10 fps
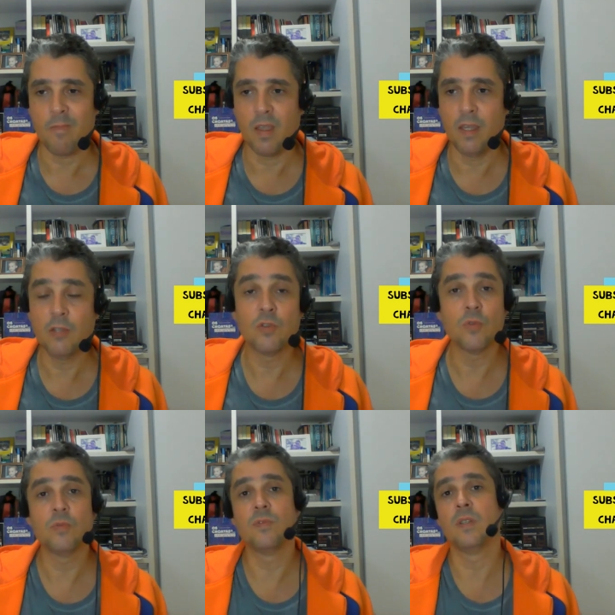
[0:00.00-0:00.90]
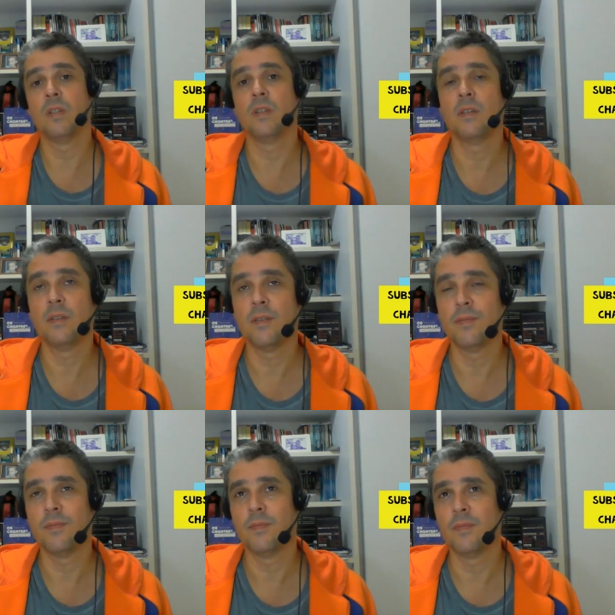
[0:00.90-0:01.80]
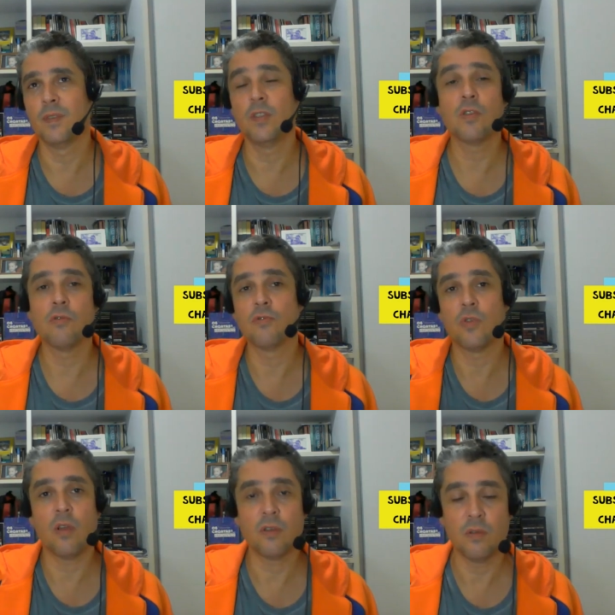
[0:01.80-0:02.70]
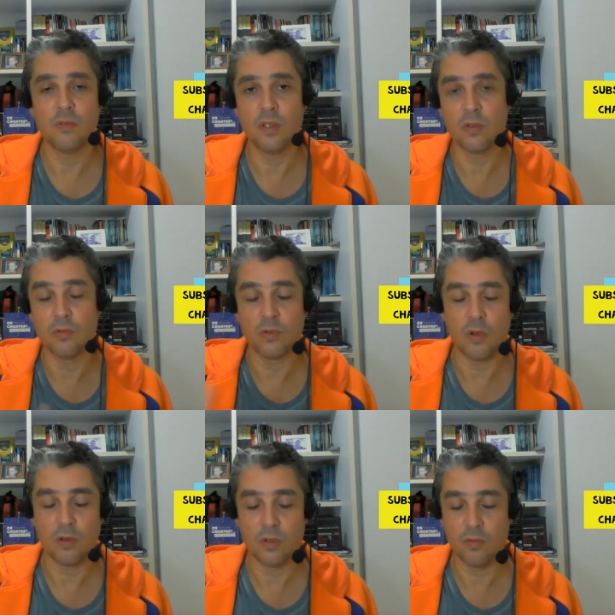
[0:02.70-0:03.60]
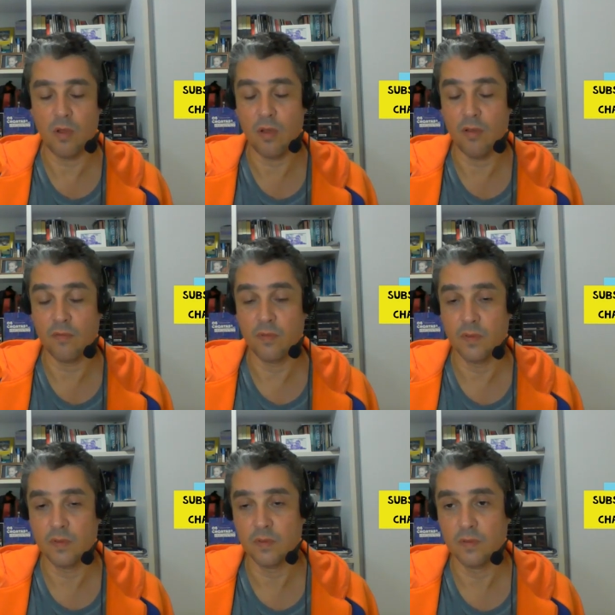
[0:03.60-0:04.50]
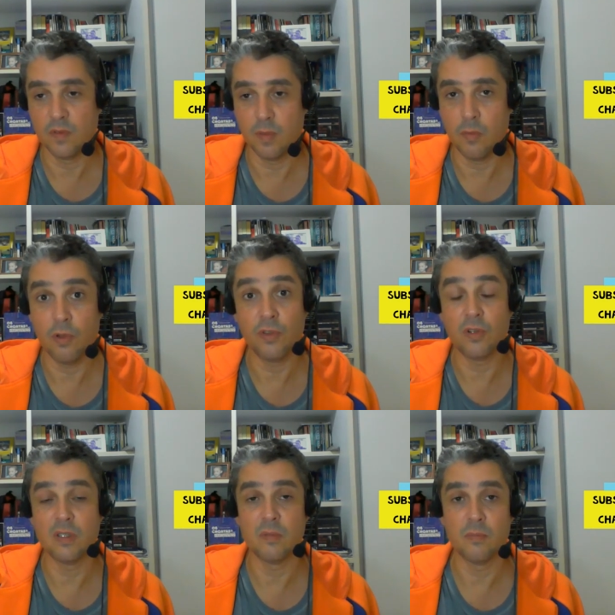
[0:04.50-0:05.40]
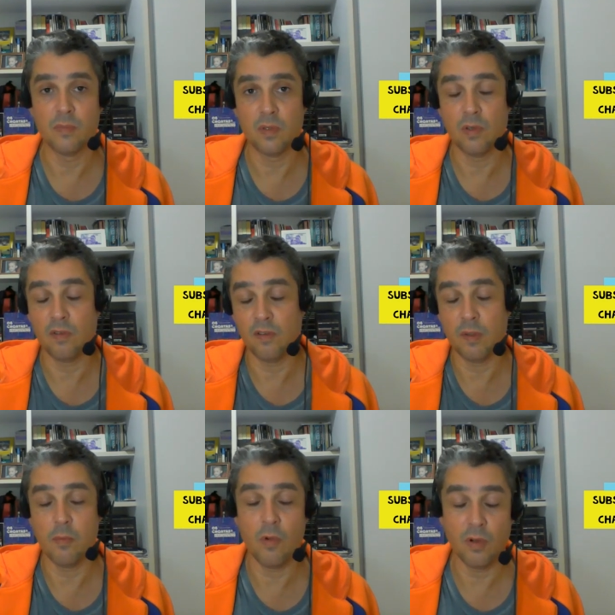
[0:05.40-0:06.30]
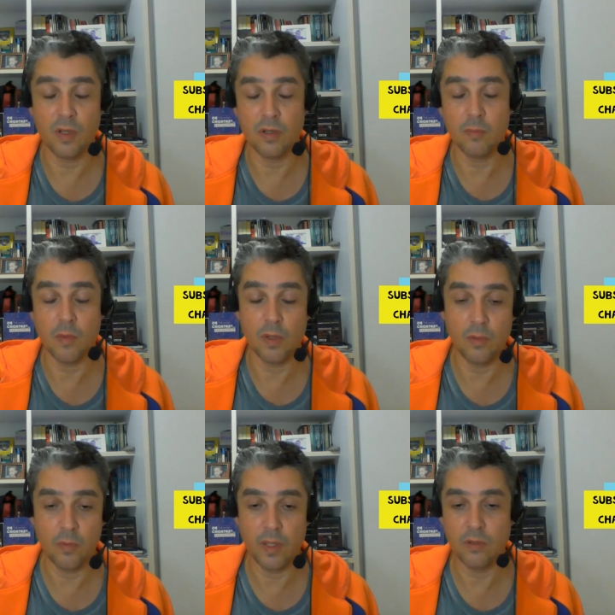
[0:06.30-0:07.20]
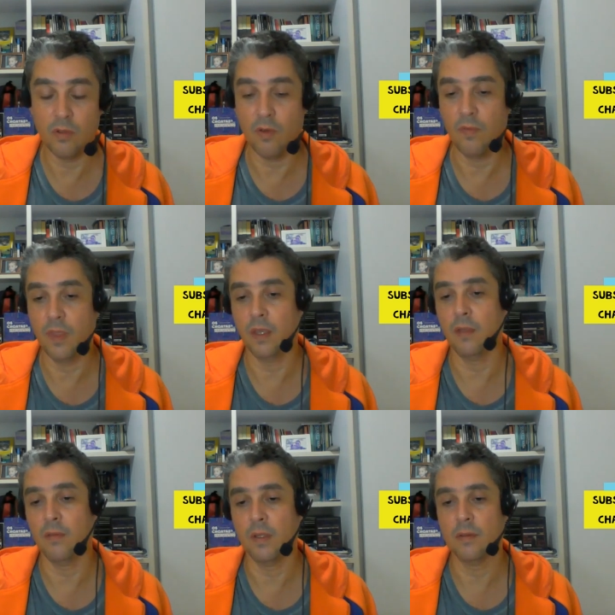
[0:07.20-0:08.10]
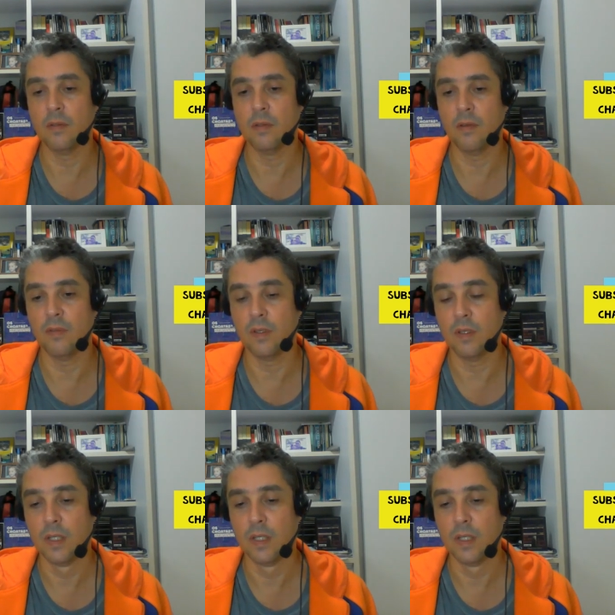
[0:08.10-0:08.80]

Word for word: into the disconstruction, disconstruction of the modernism, of the modern, modern way of thinking, uh, of the,